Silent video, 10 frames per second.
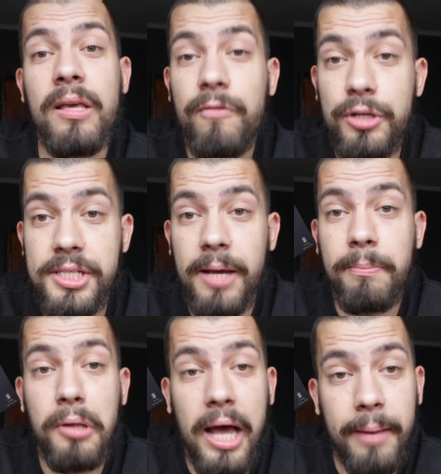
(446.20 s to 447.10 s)
For
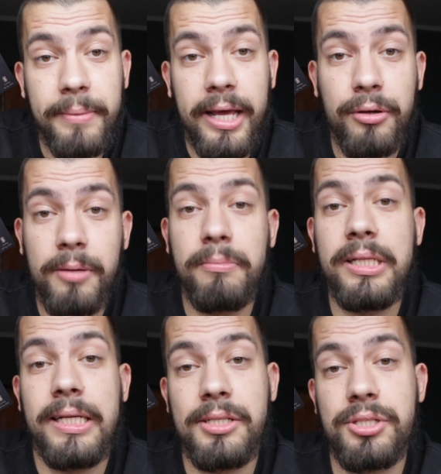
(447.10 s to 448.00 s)
example, I'm now
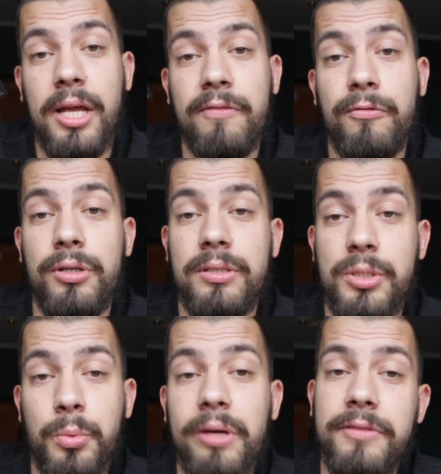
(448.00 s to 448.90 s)
completing Stanford's
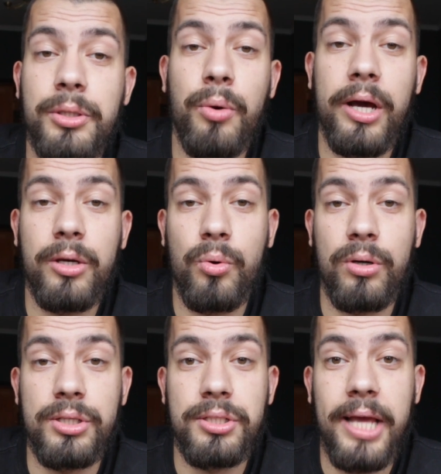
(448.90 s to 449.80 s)
Swift UI
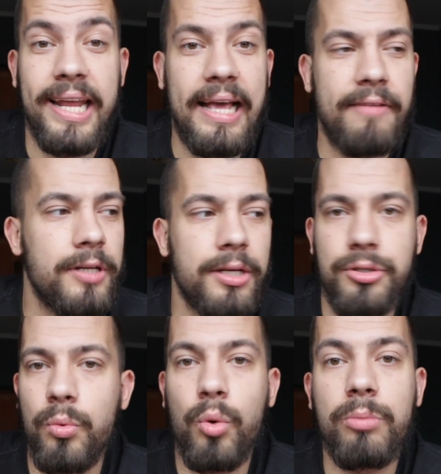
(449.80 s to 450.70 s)
course and have an
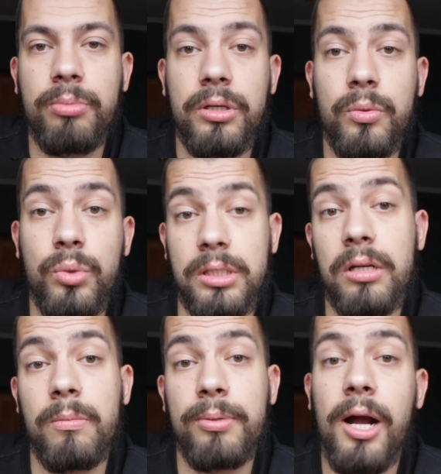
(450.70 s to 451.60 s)
extra workbook with
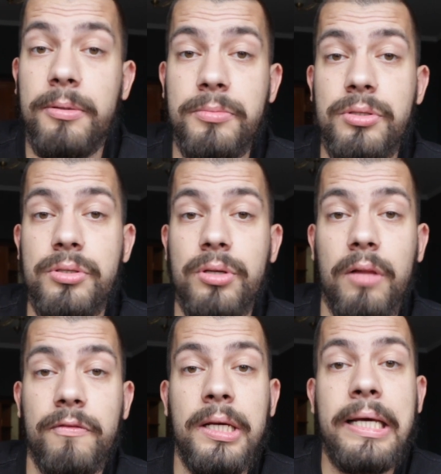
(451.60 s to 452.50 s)
little problems to
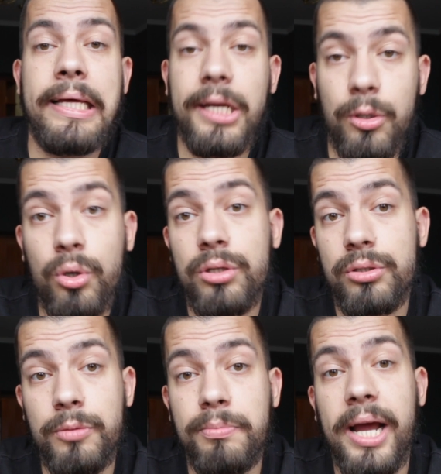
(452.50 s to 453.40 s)
solve in order
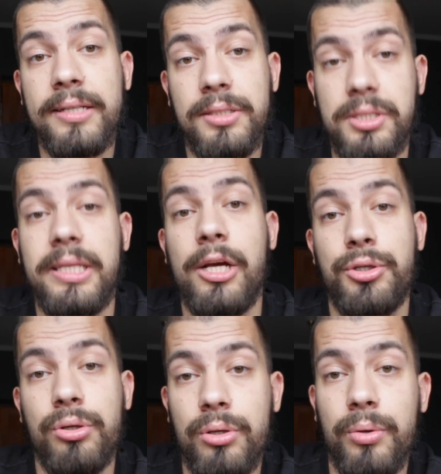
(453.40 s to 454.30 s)
to practice the
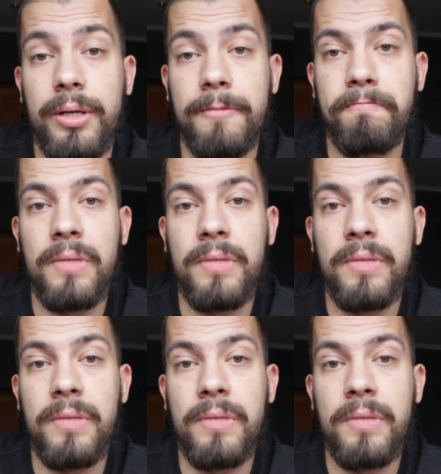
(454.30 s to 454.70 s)
actual coding.